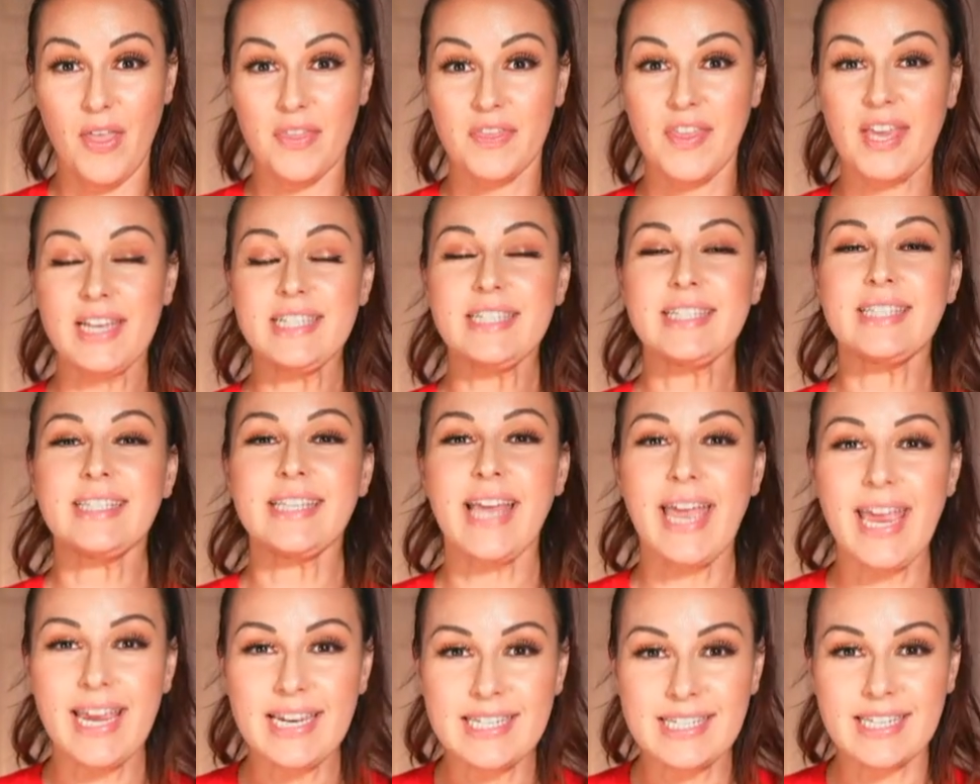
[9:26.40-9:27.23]
they
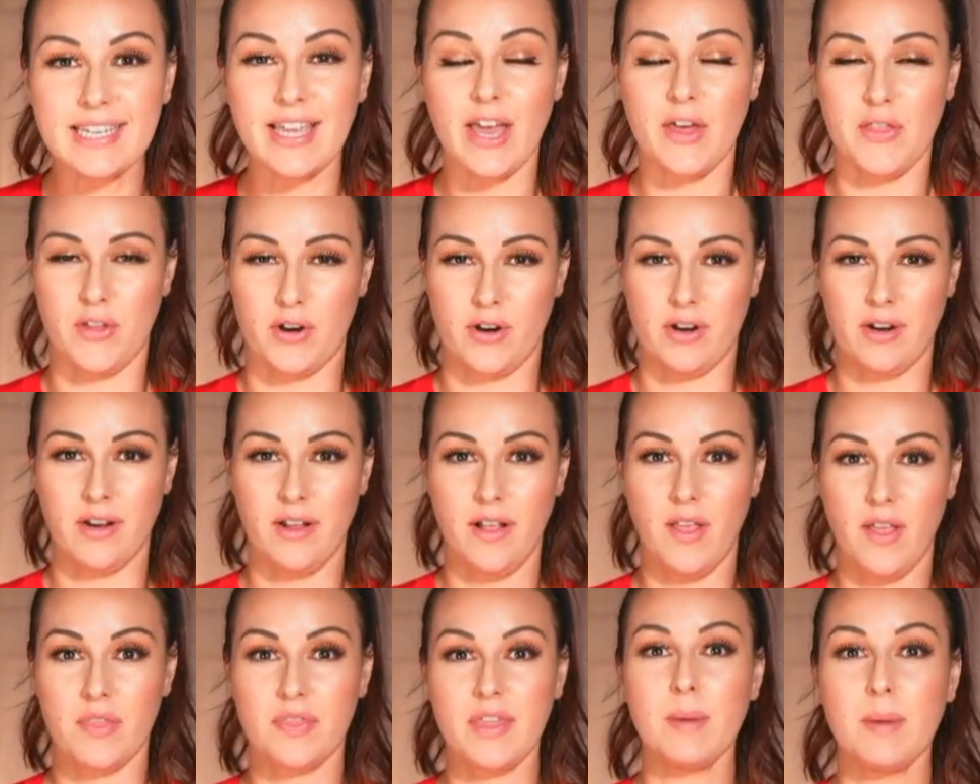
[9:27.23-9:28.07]
sang together,
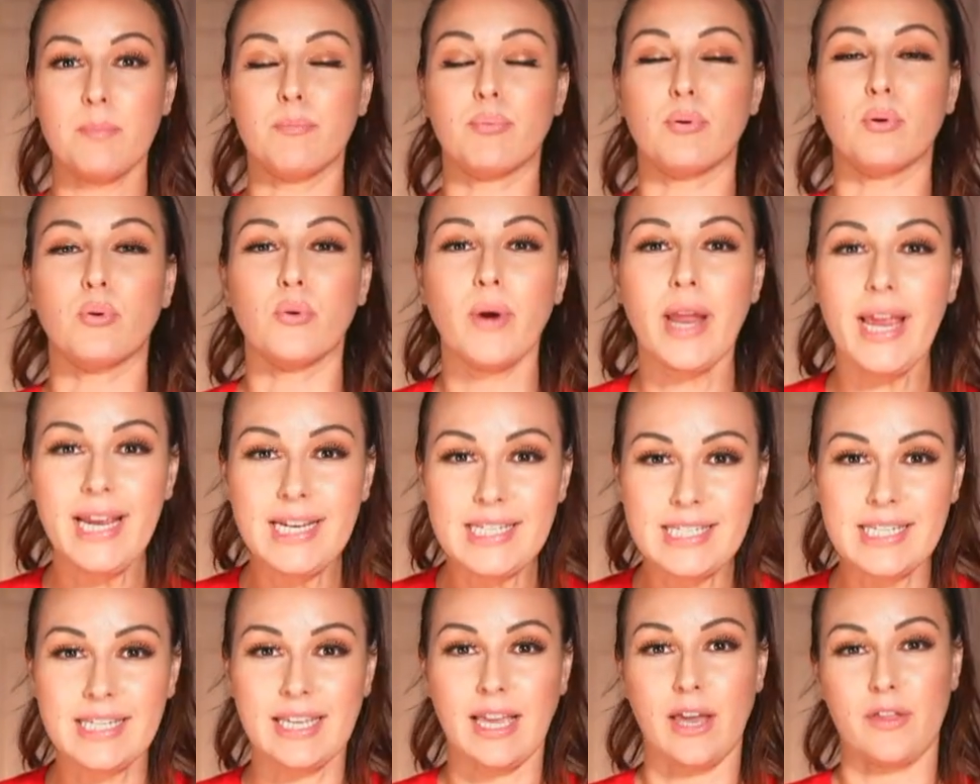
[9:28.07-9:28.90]
they prayed
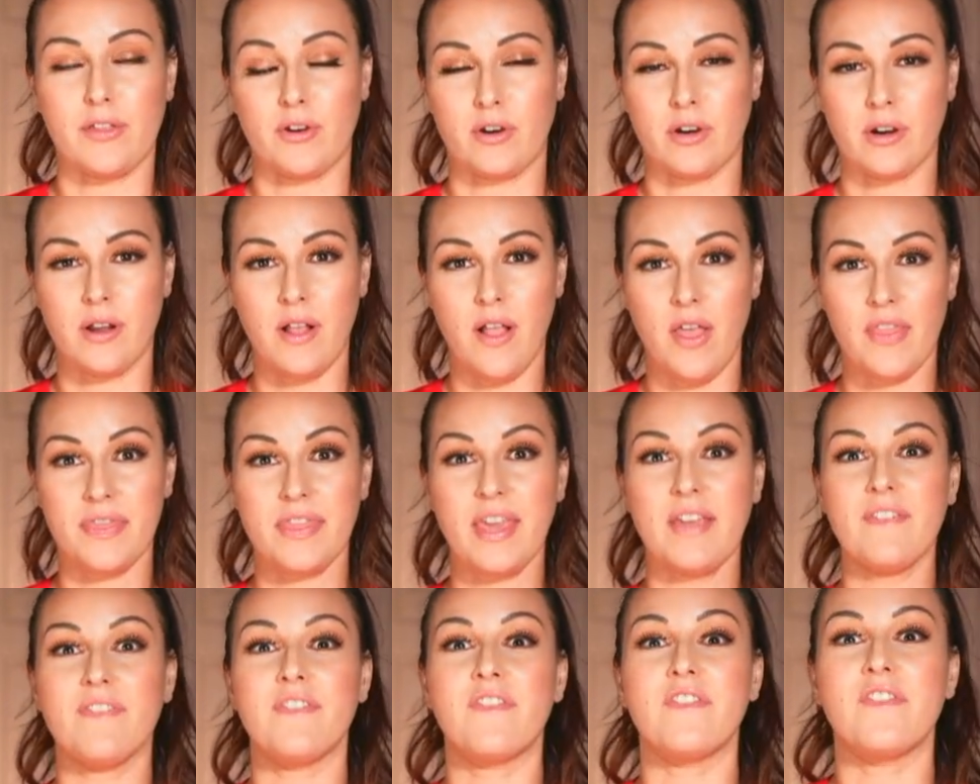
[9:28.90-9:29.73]
together,
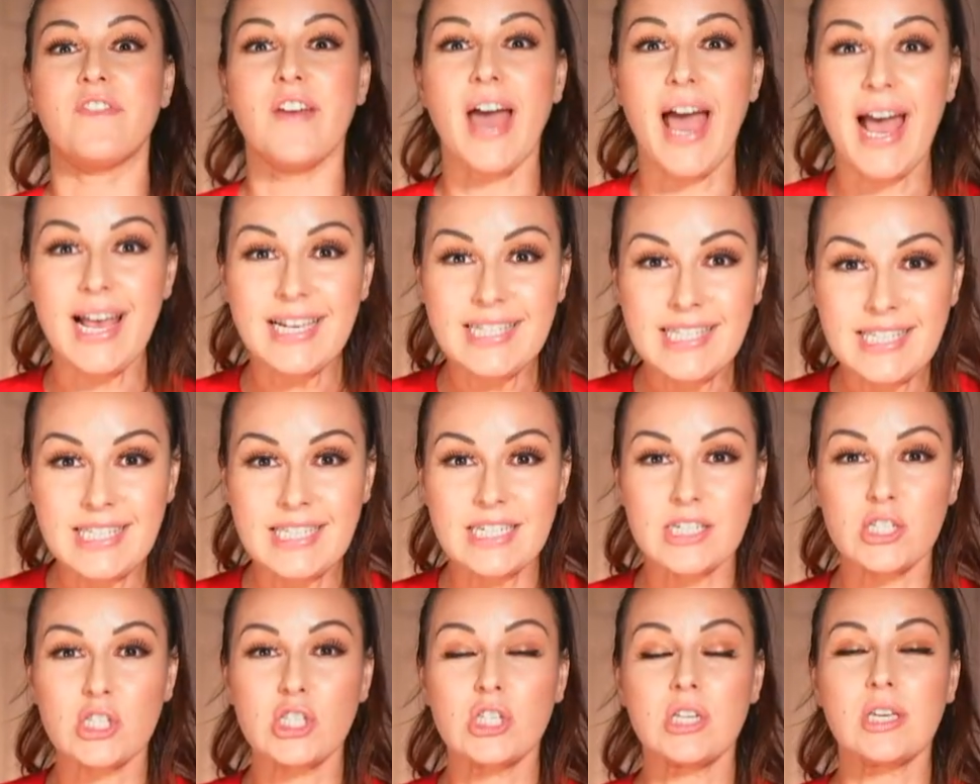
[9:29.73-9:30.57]
they
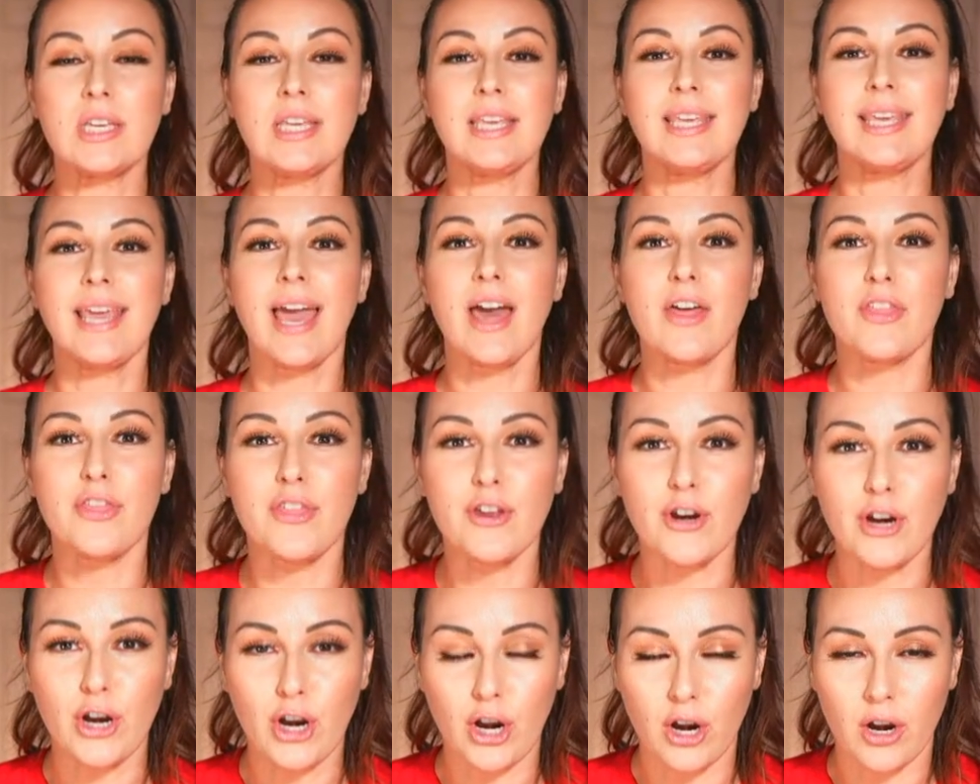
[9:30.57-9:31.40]
fasted
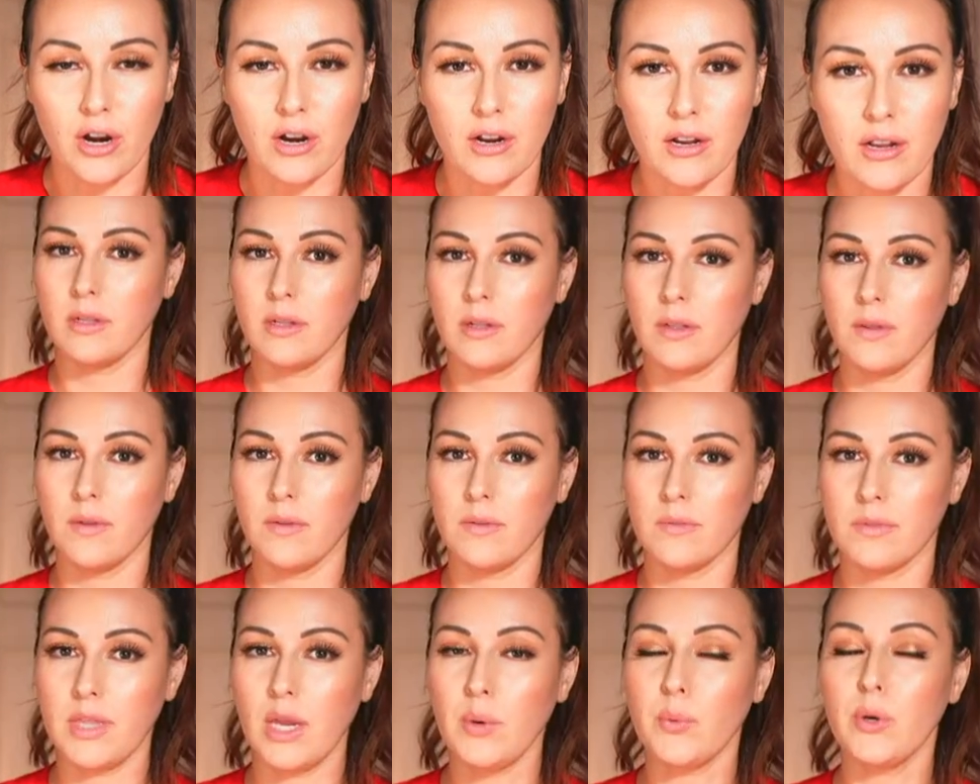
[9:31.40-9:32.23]
together.
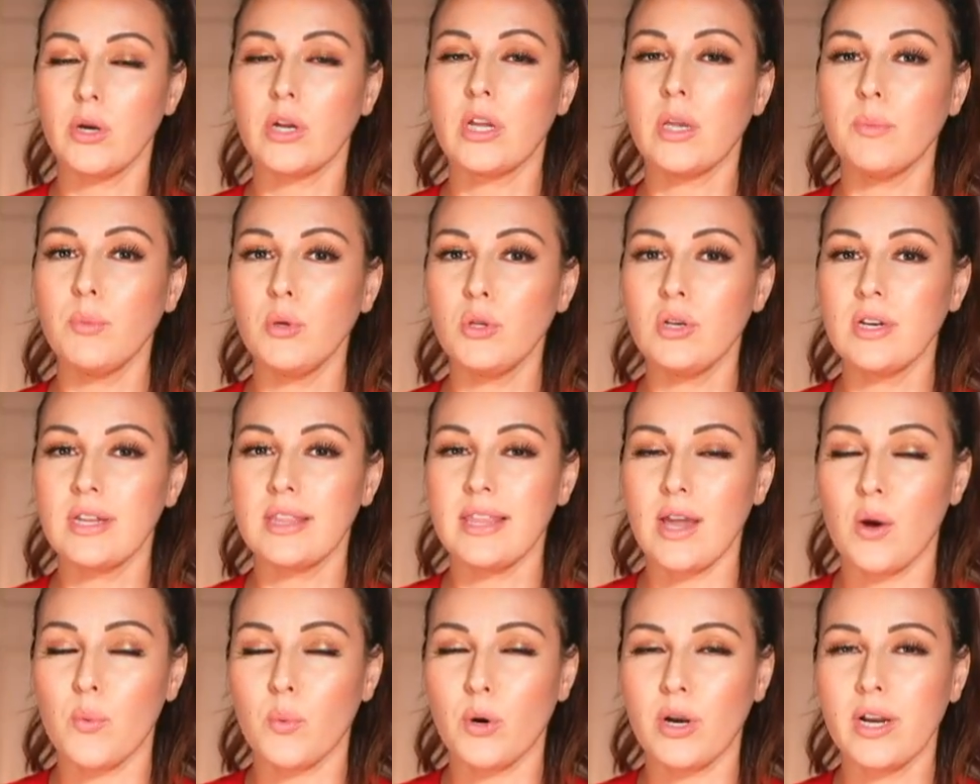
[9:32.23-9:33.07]
They were a community
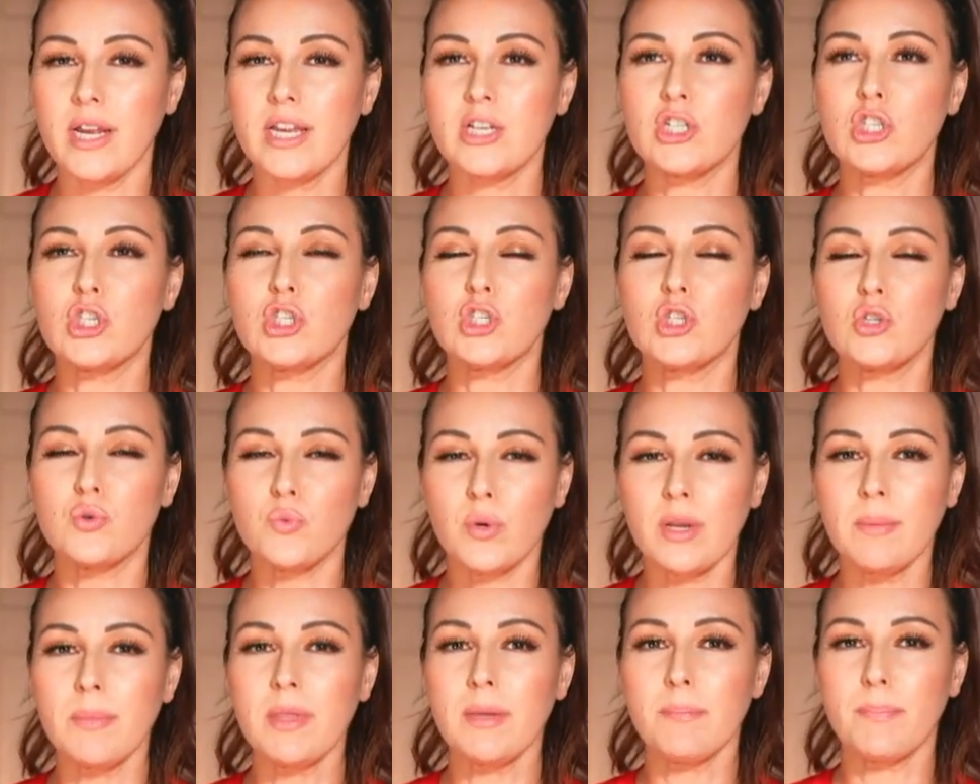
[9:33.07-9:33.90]
that were
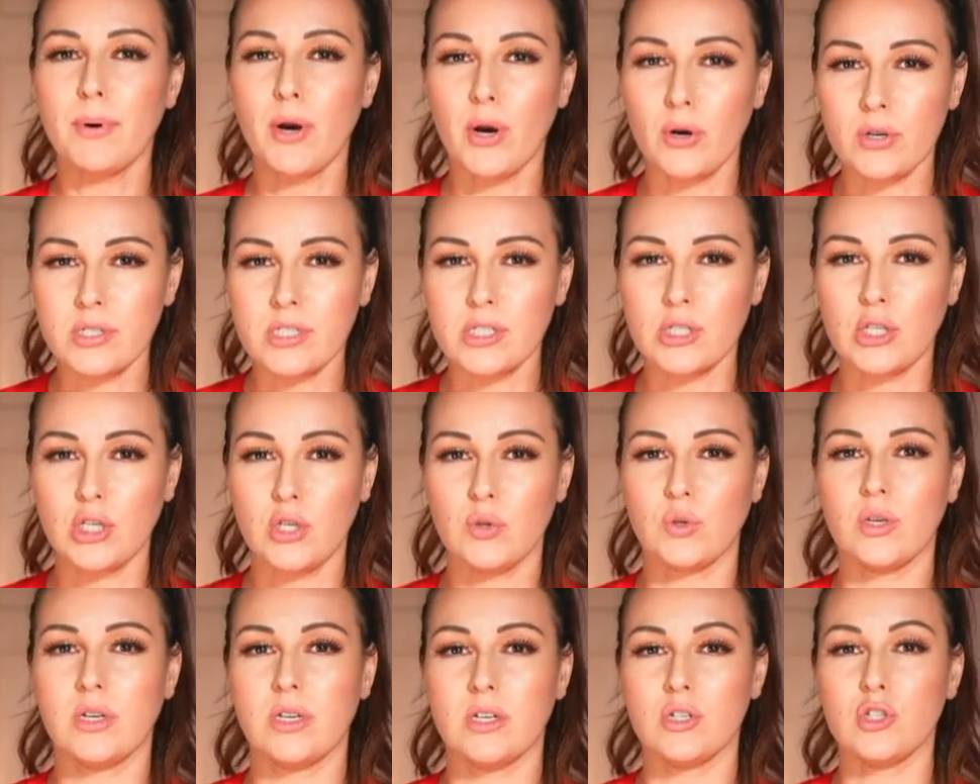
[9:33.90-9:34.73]
extremely
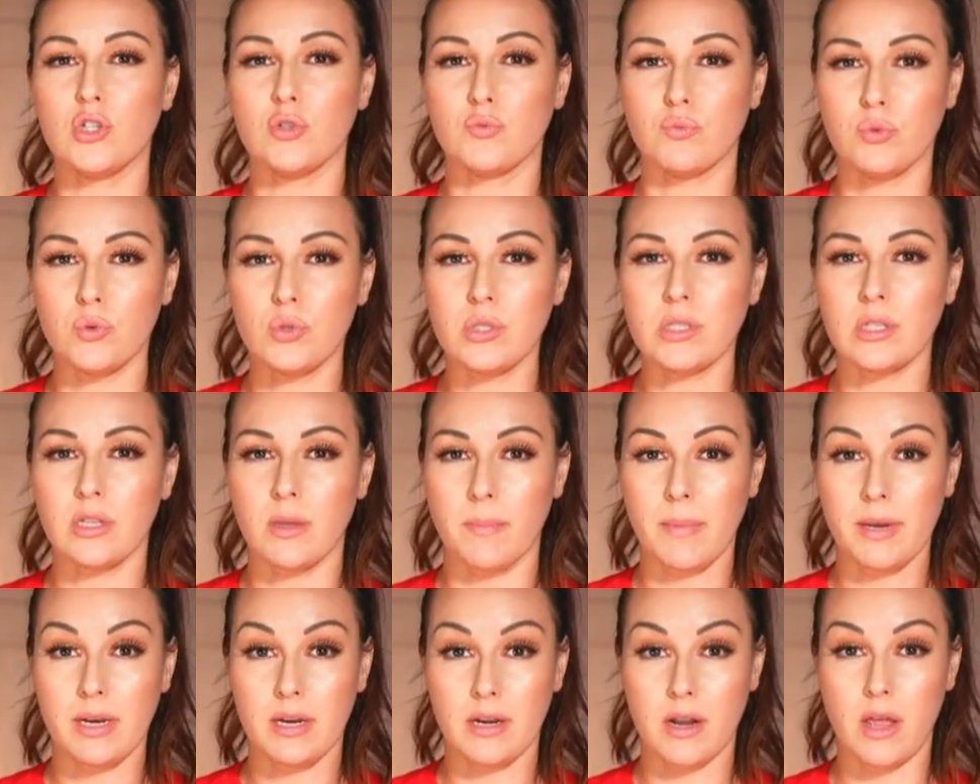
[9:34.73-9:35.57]
persecuted in
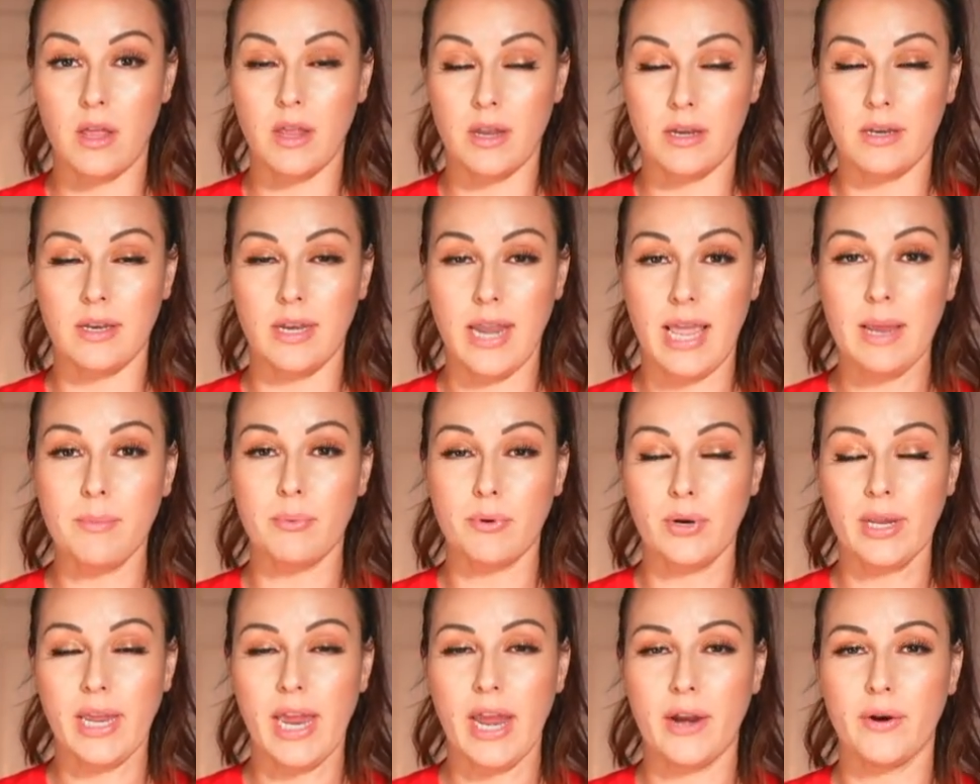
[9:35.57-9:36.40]
Jerusalem and in uh,
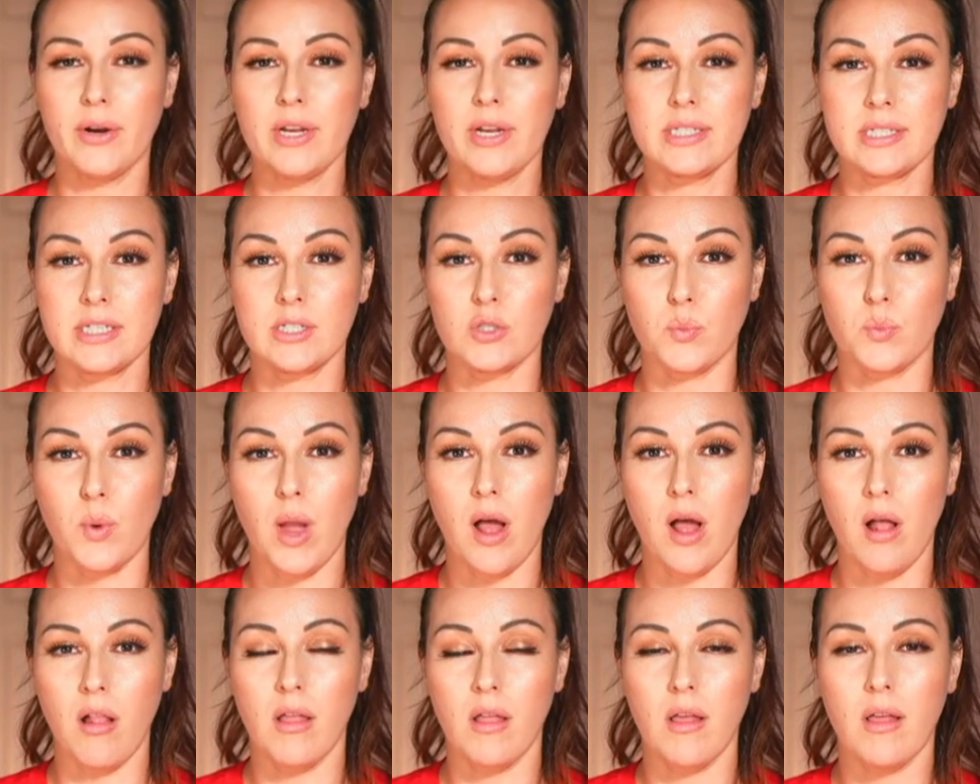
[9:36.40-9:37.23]
neighboring areas as
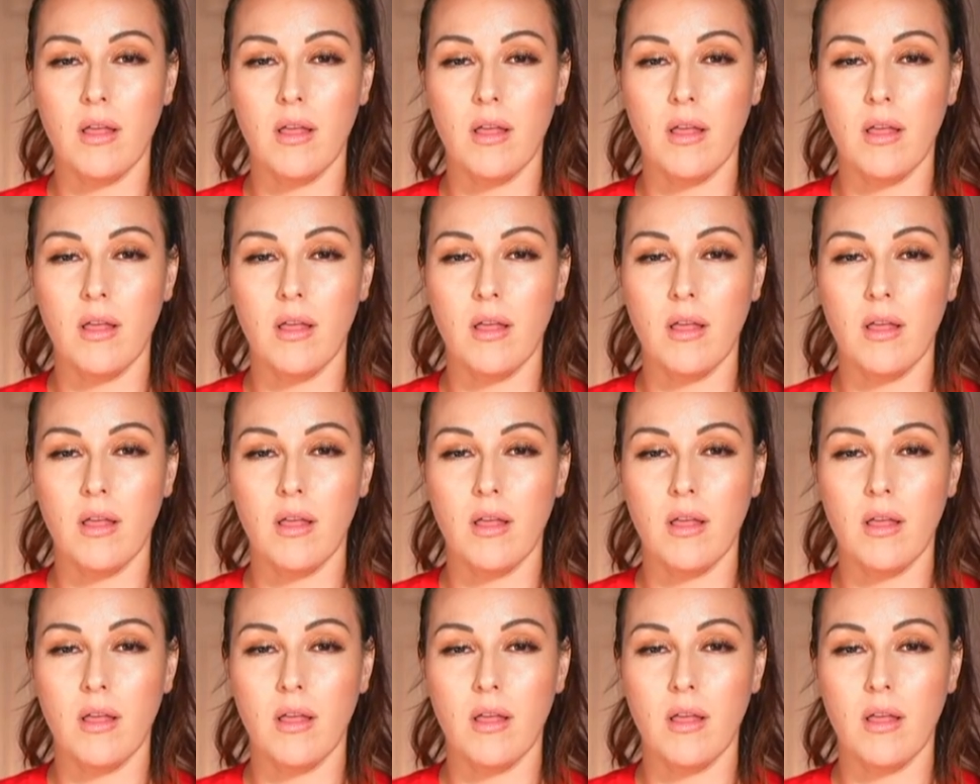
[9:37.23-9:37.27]
well